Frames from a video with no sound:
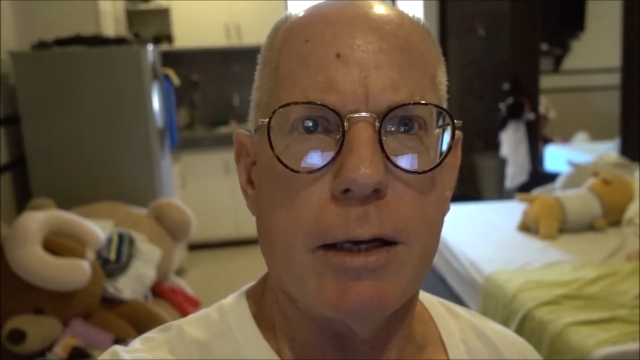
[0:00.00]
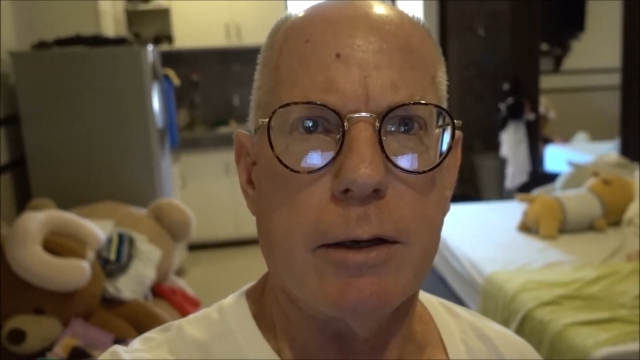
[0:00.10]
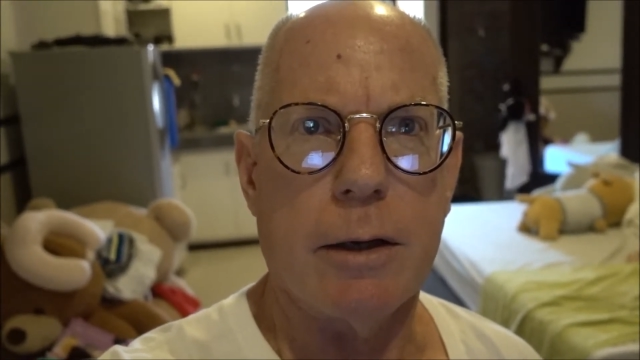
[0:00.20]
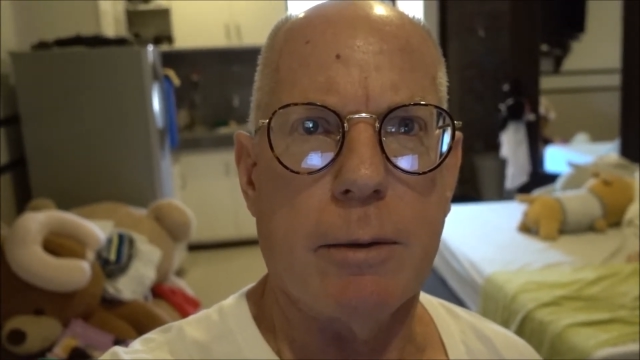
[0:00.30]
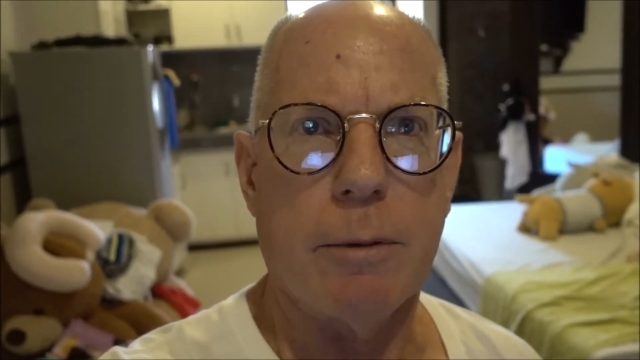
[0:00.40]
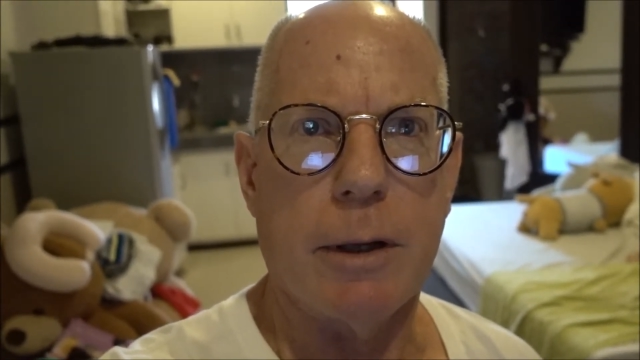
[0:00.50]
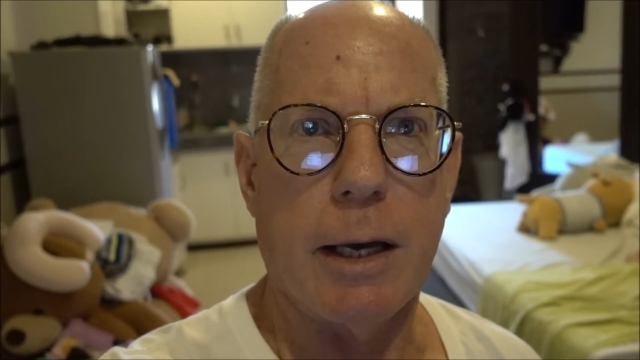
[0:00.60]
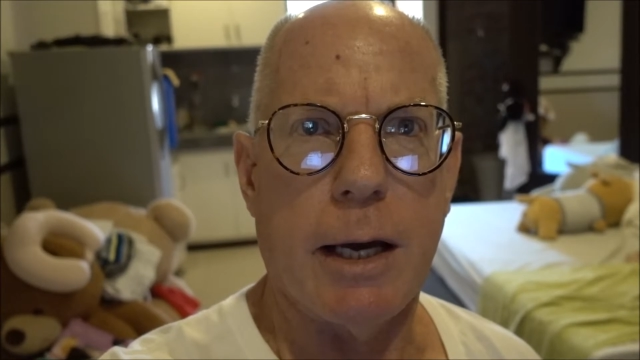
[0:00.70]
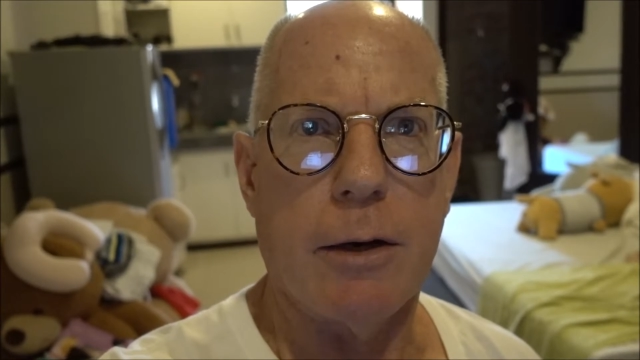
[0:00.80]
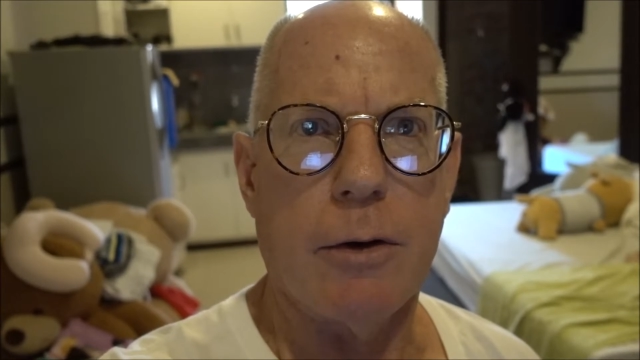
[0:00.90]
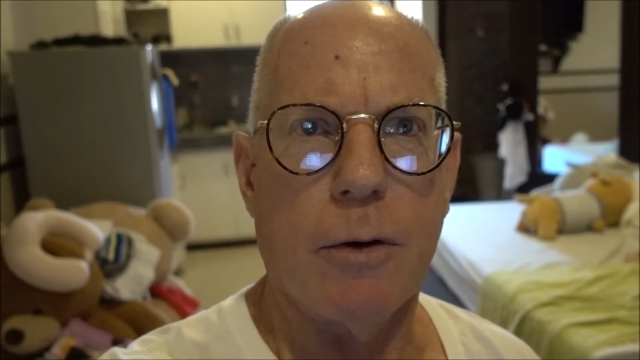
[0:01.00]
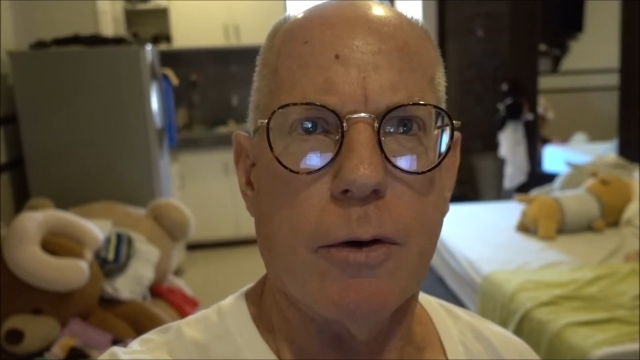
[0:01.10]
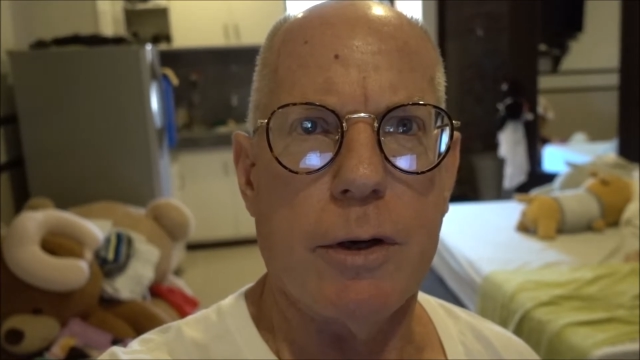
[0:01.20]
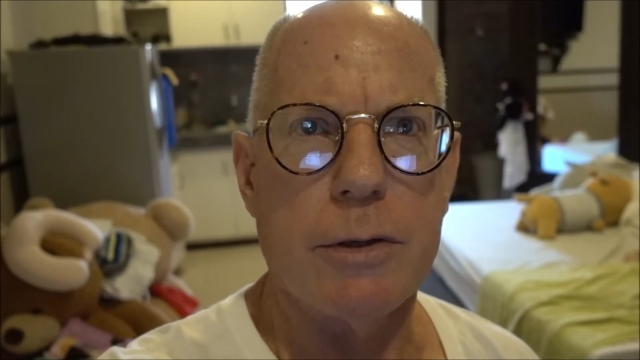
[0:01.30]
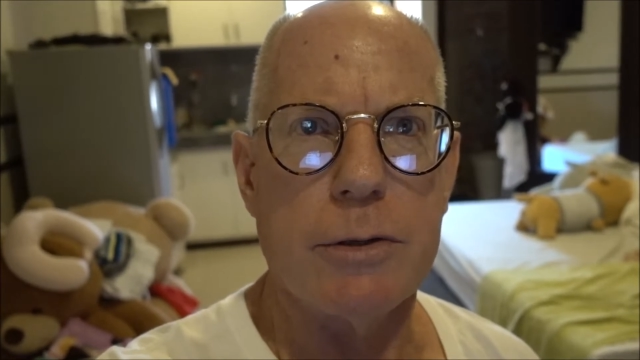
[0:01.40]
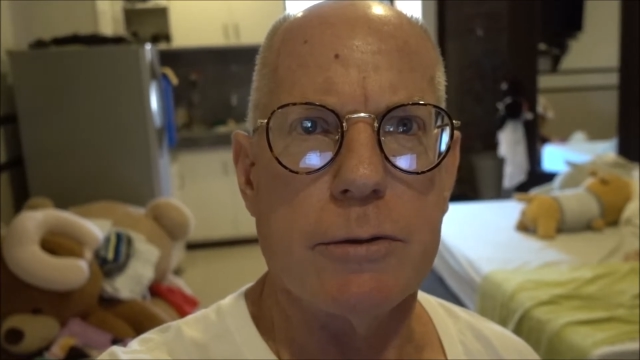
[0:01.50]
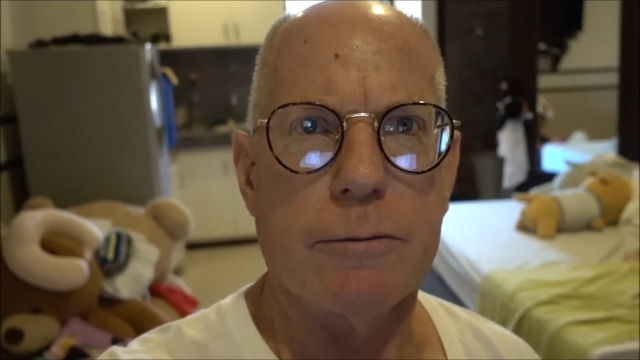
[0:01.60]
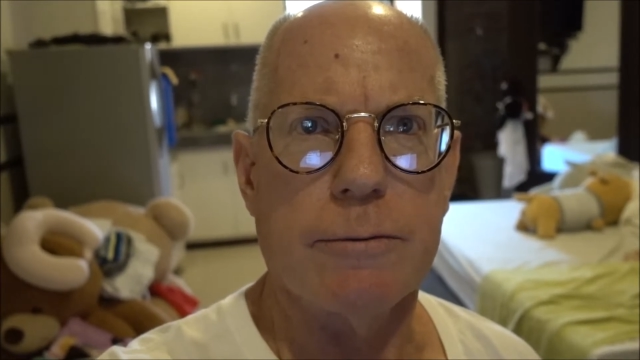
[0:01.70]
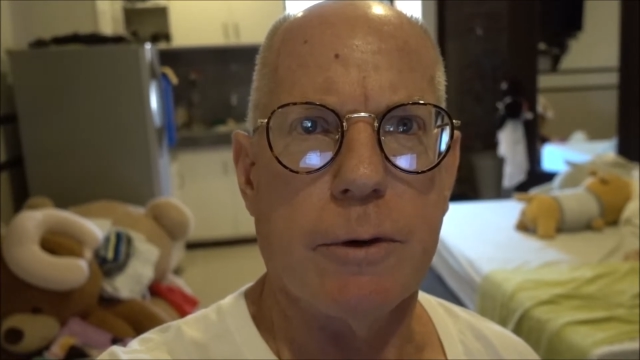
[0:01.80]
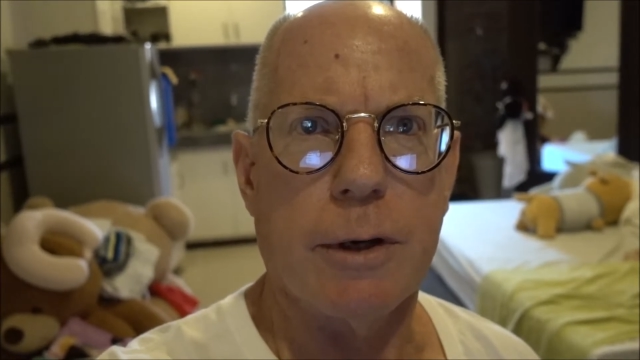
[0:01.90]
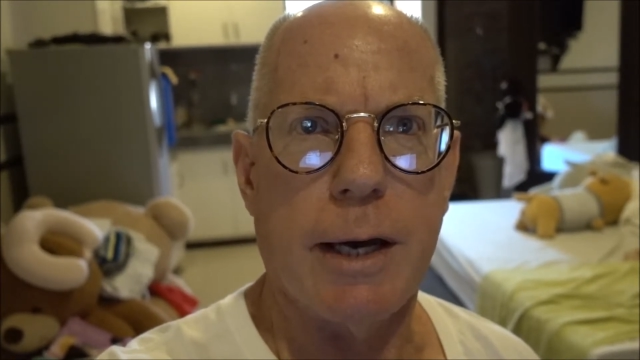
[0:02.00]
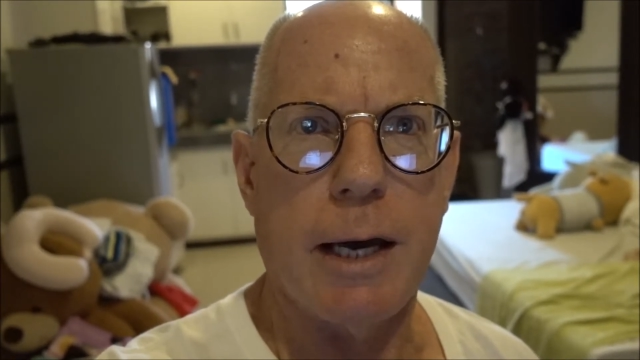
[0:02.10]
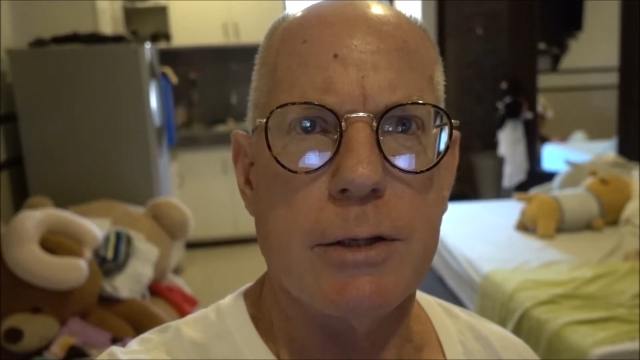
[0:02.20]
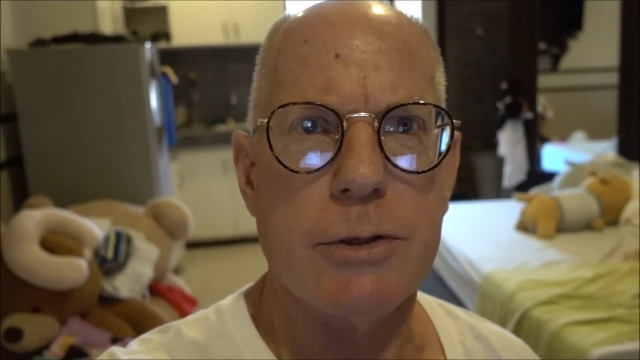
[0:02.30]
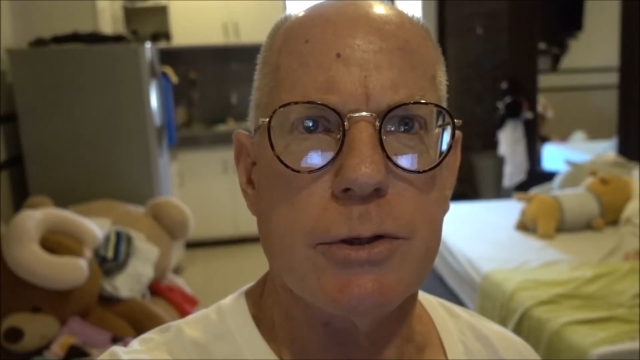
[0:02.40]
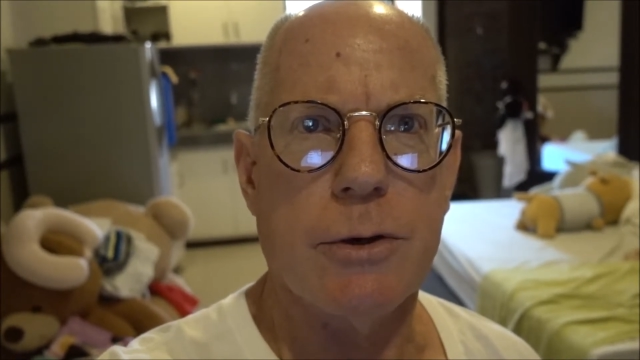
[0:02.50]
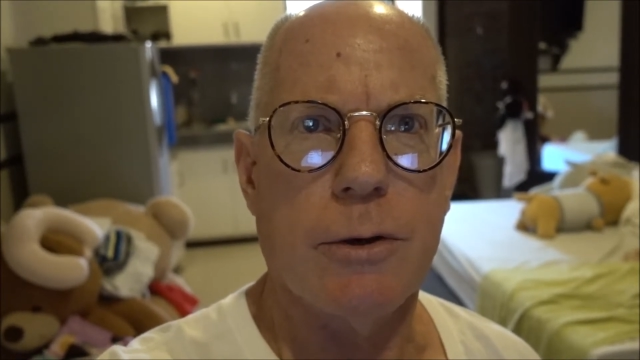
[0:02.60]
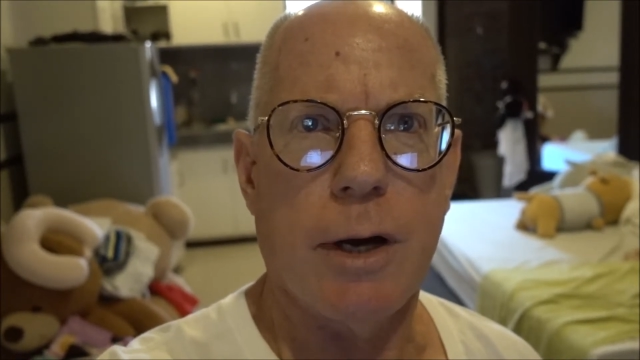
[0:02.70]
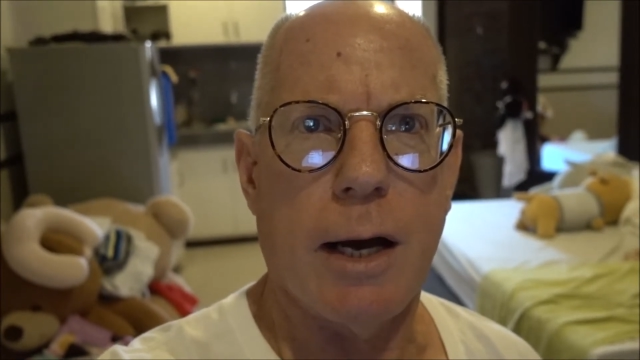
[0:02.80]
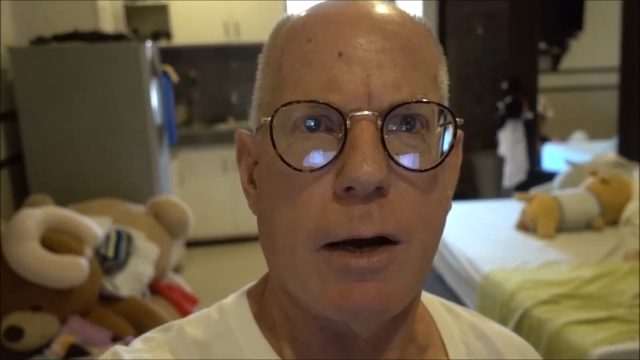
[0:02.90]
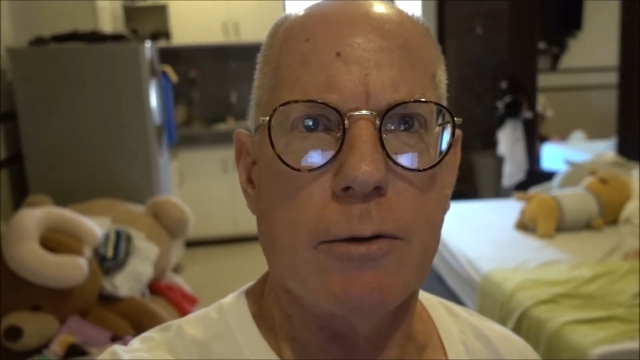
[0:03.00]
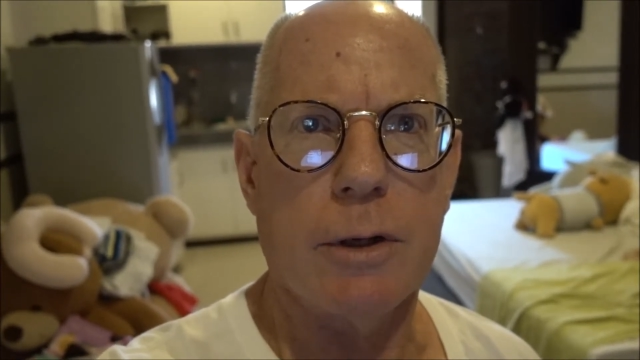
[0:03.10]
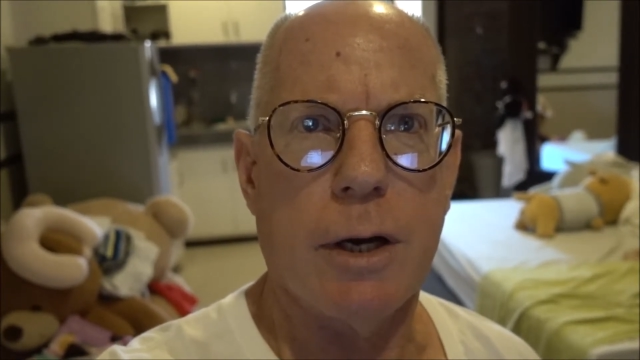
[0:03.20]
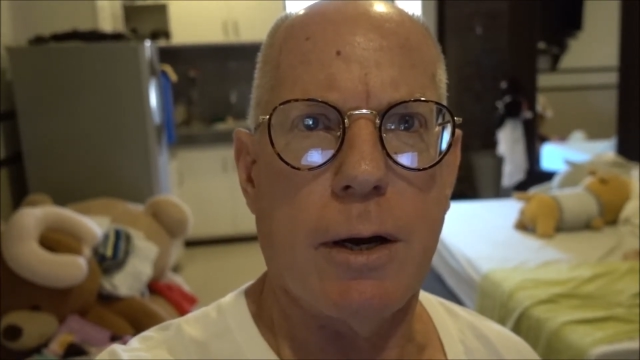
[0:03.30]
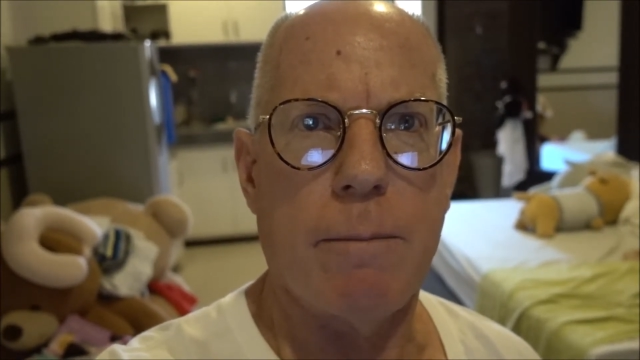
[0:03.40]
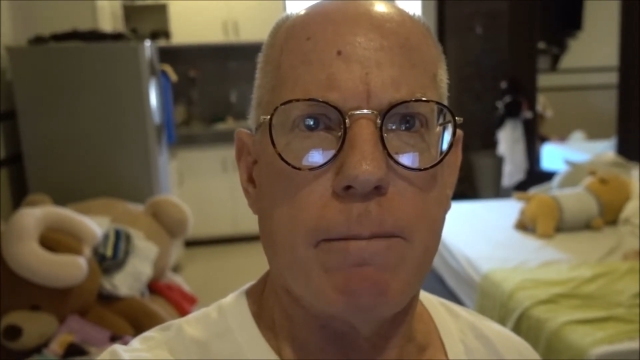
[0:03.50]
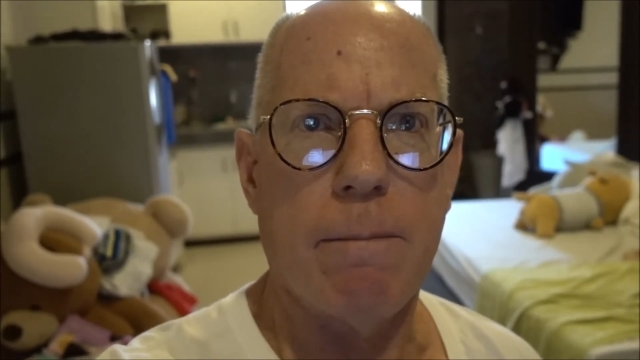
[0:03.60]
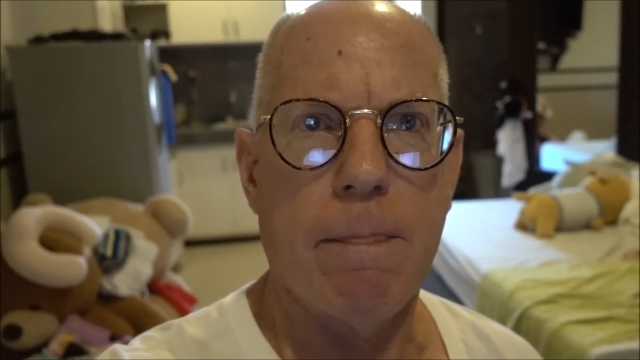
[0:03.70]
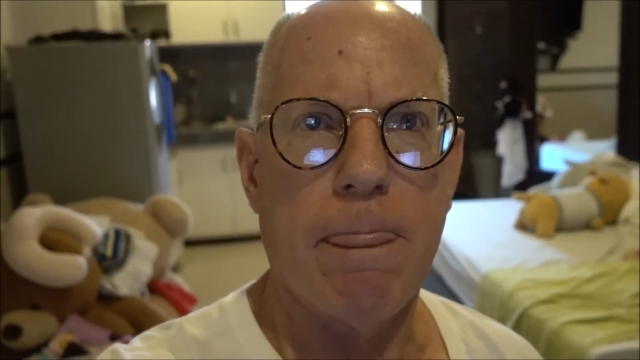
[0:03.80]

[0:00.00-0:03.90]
in a couple of categories for cancer outcome